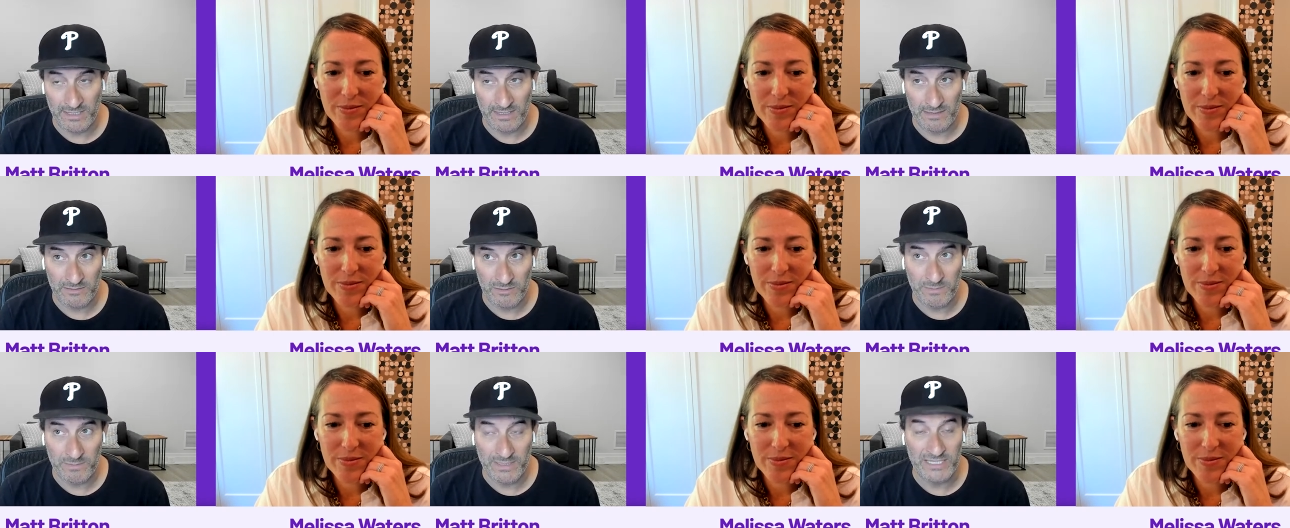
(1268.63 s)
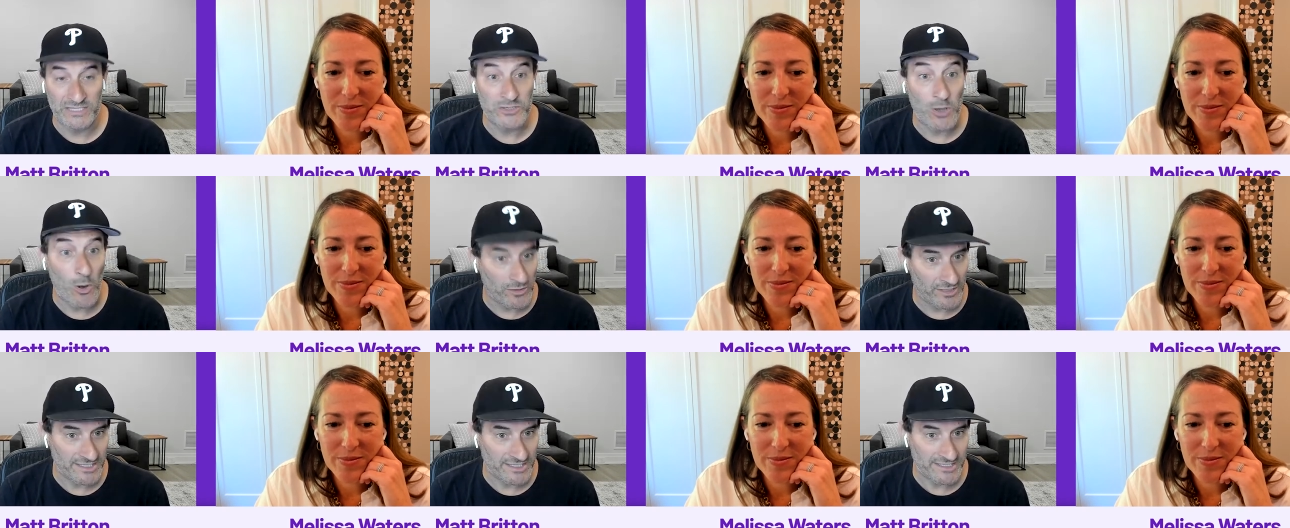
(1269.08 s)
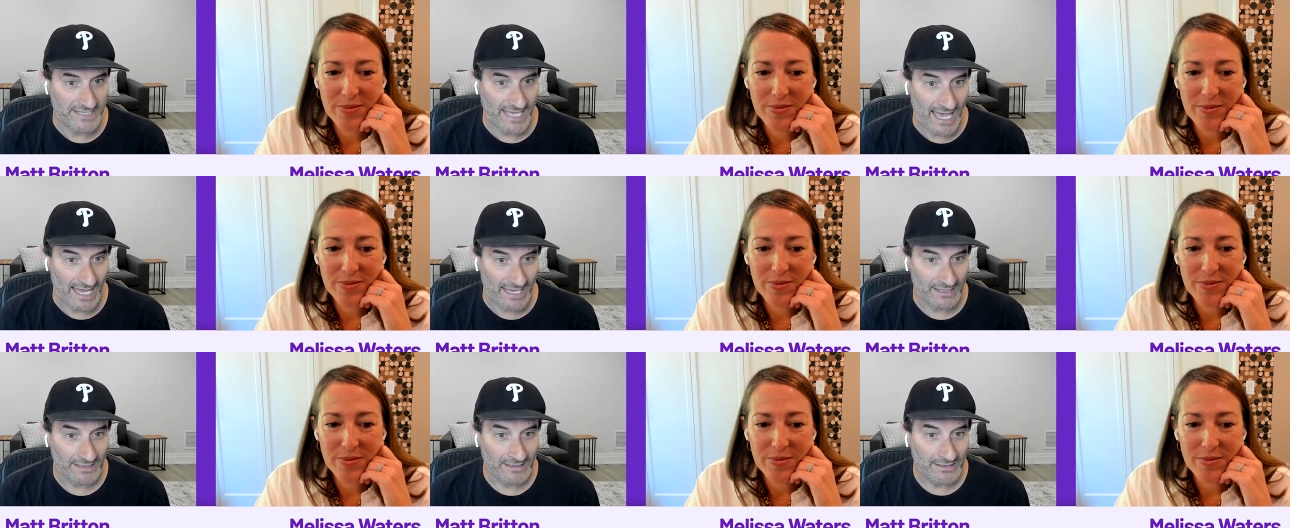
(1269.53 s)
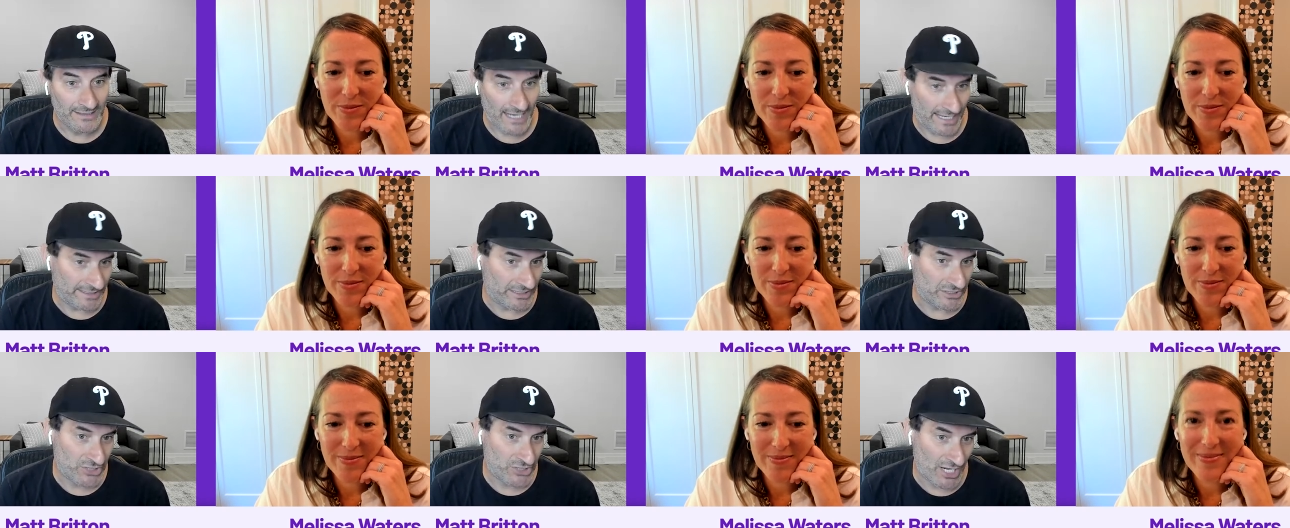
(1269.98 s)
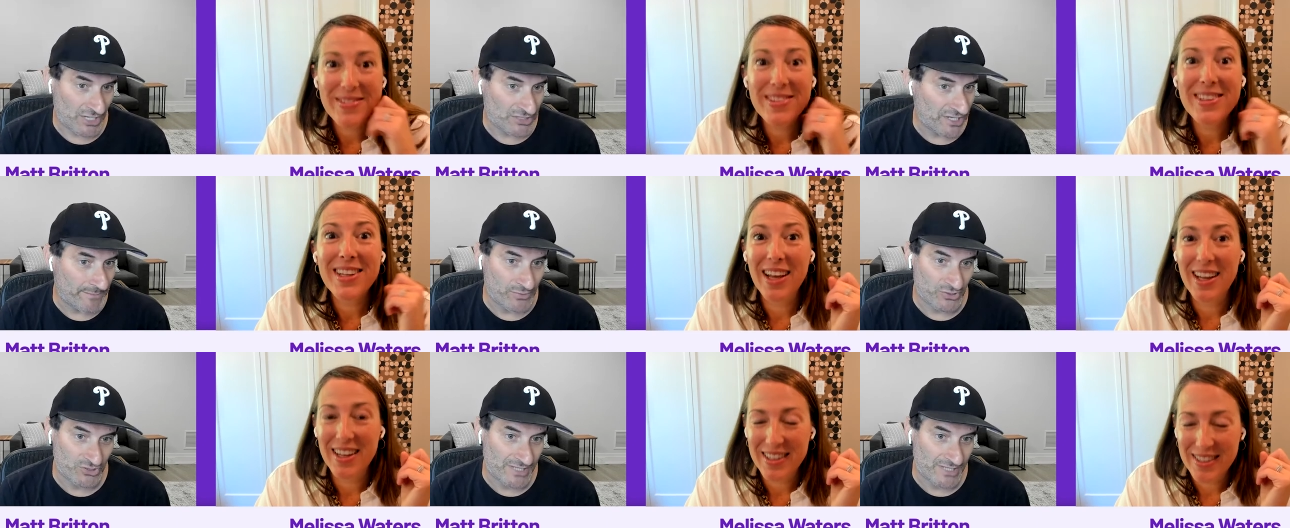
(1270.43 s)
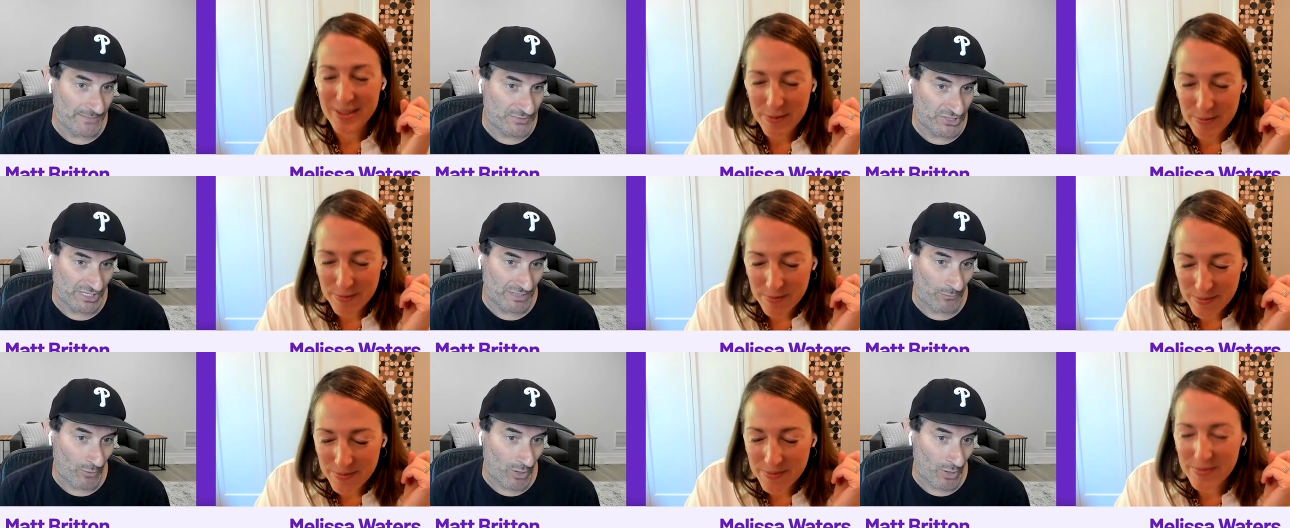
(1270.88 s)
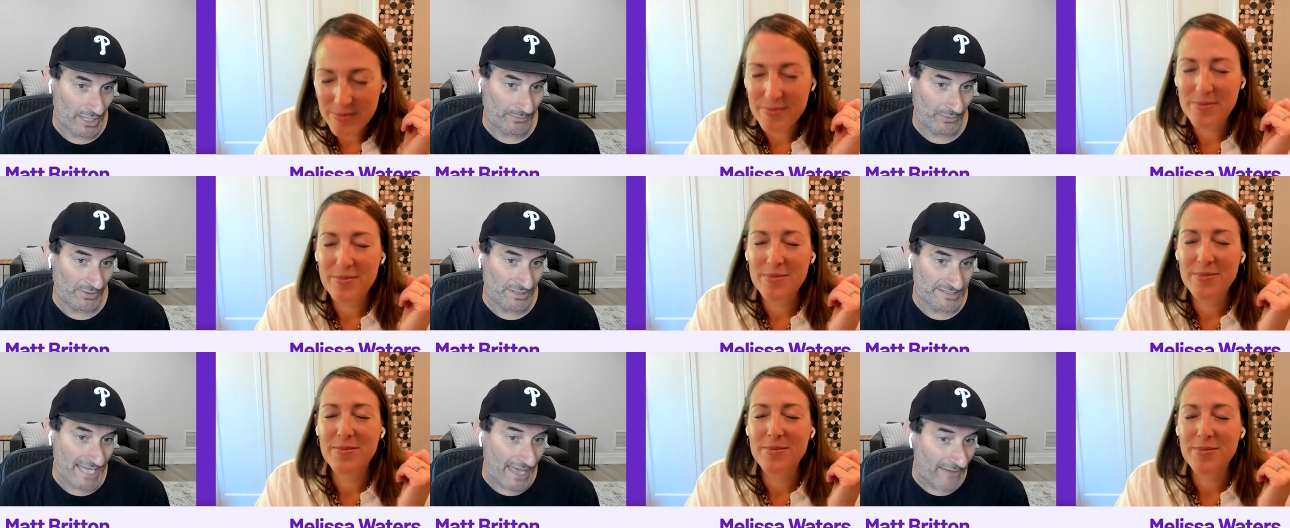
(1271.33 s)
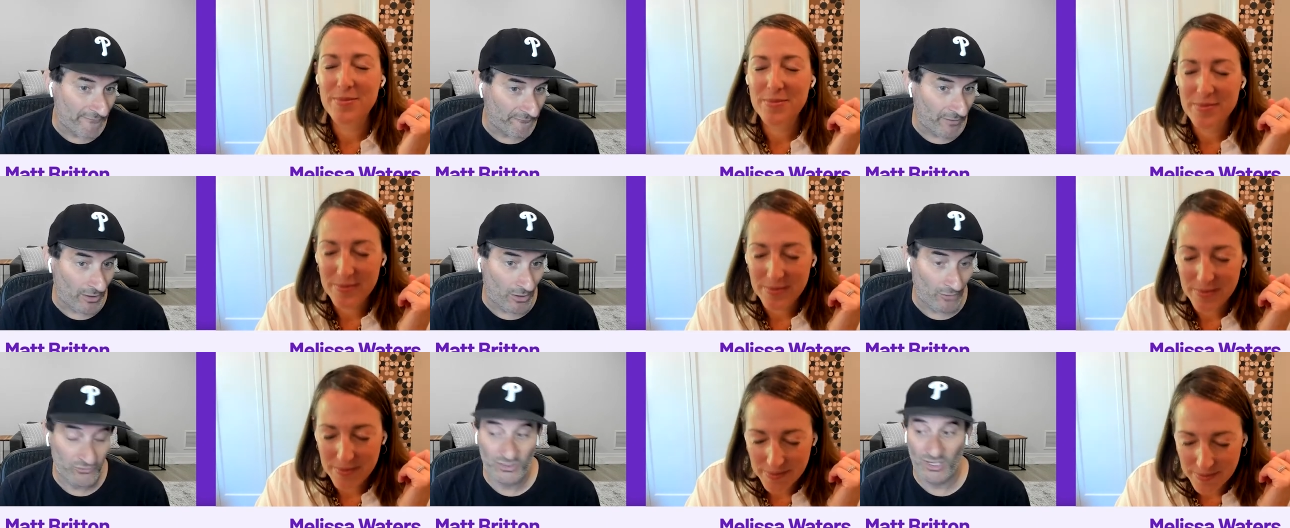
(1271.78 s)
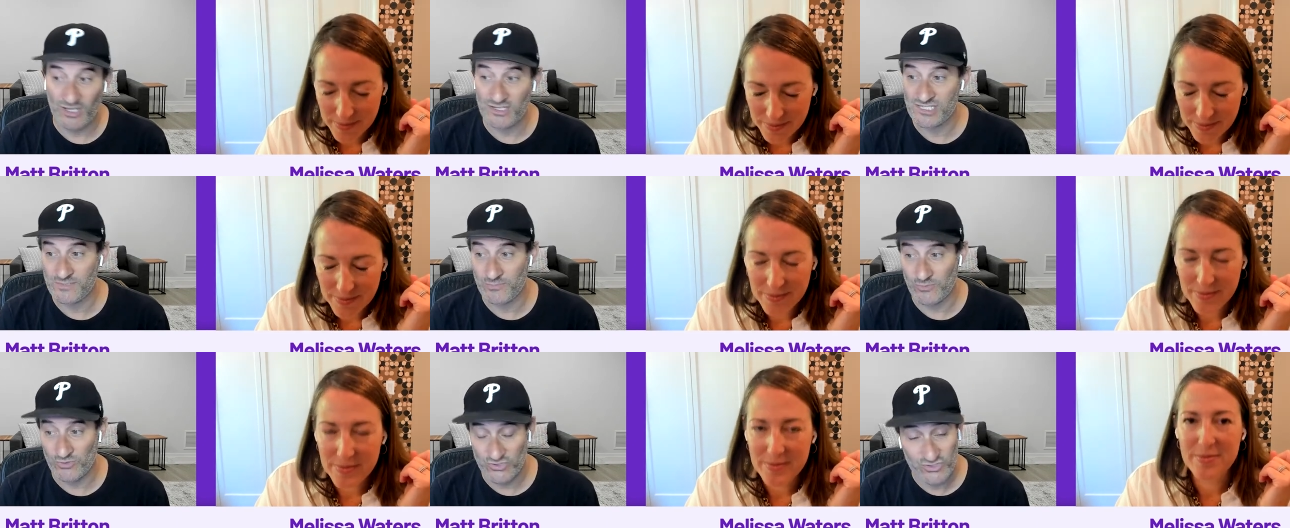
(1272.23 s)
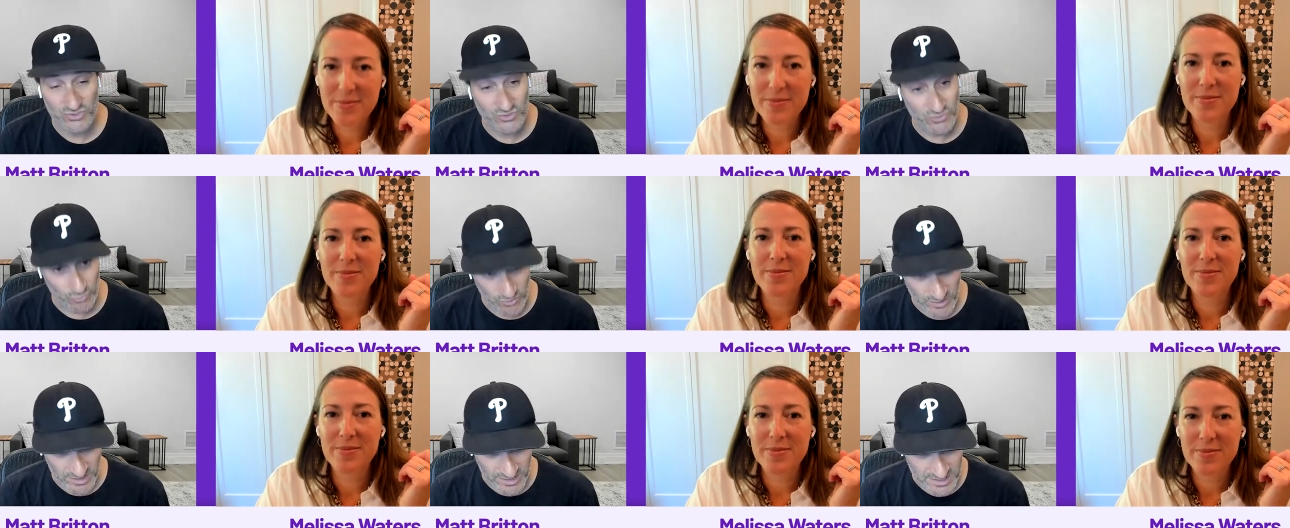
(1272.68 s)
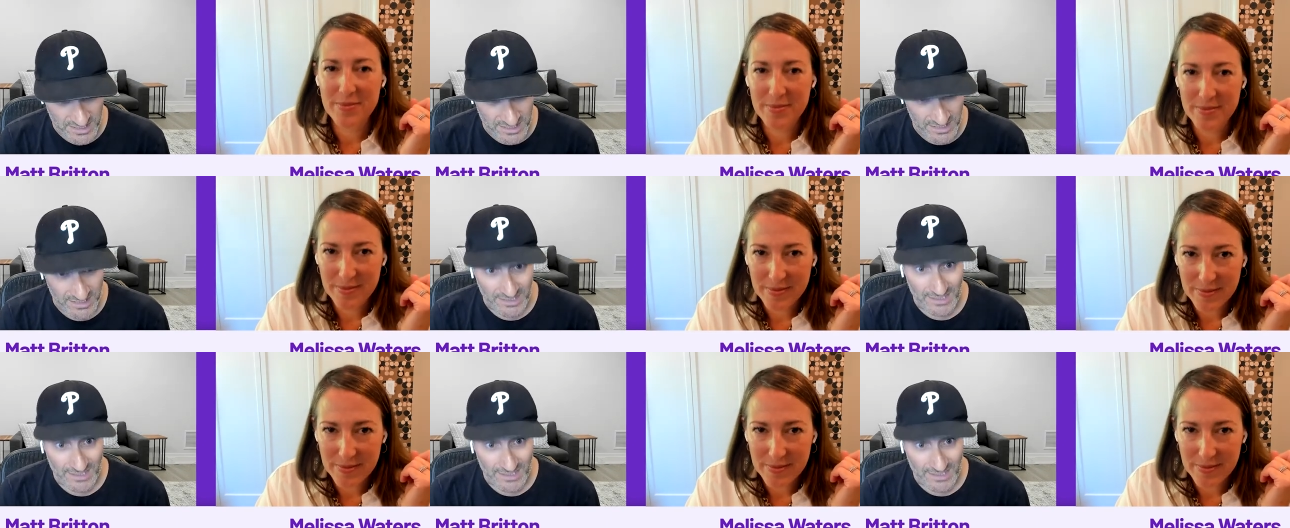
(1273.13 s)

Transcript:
Speaker 1: to be known as that and to change that perception in the marketplace, that involves customer stories